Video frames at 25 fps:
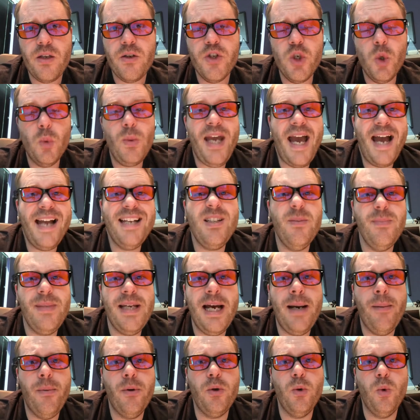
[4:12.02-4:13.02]
So we had to
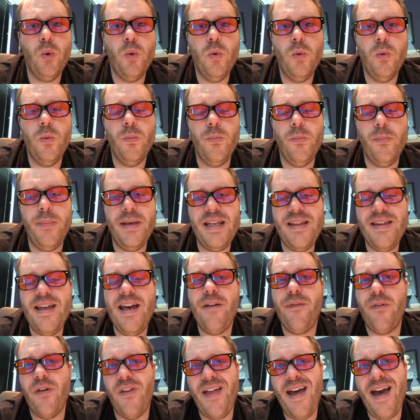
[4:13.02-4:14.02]
be able to be
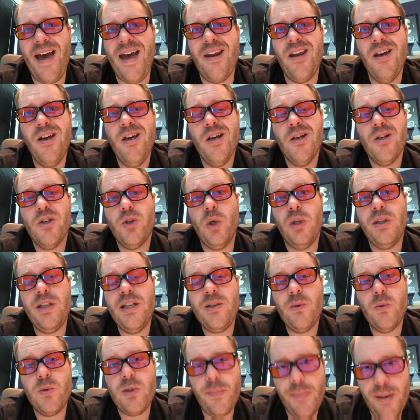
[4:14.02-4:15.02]
there for that. So
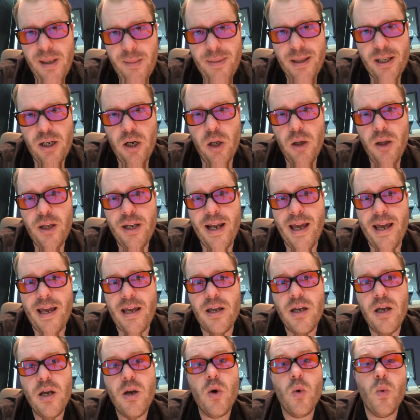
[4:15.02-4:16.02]
unless it was a public
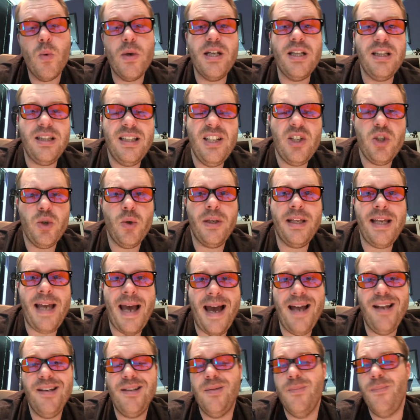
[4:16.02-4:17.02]
holiday, we literally
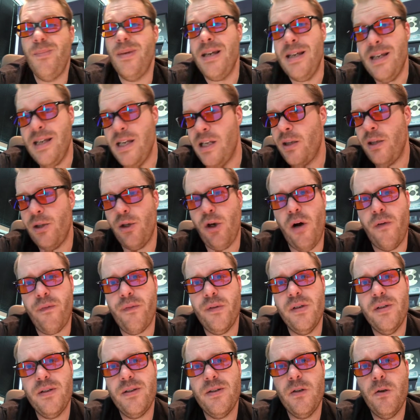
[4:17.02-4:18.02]
had to be in the
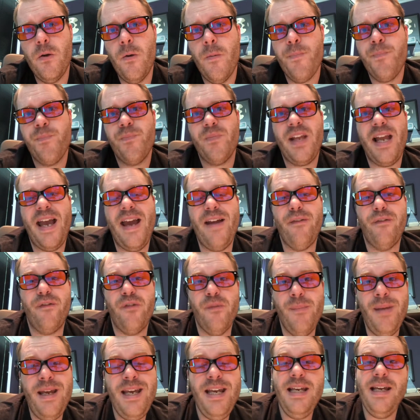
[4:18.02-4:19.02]
office. And
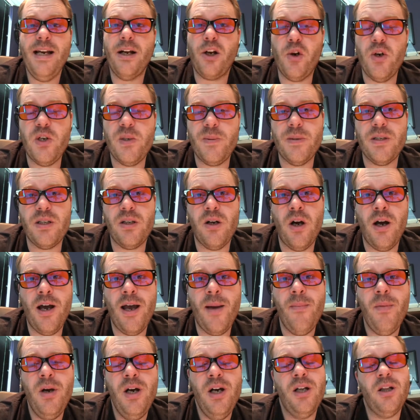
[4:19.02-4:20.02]
for me at Christmas
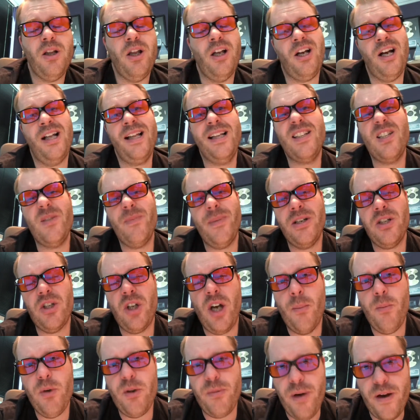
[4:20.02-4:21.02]
time, like I like to spend
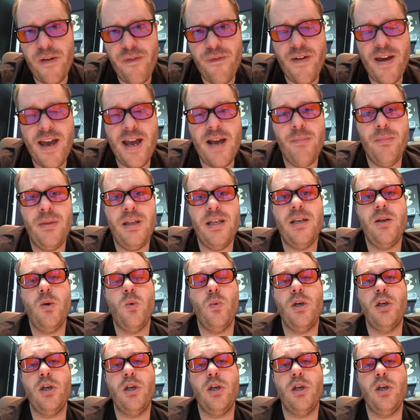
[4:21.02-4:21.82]
time with my family.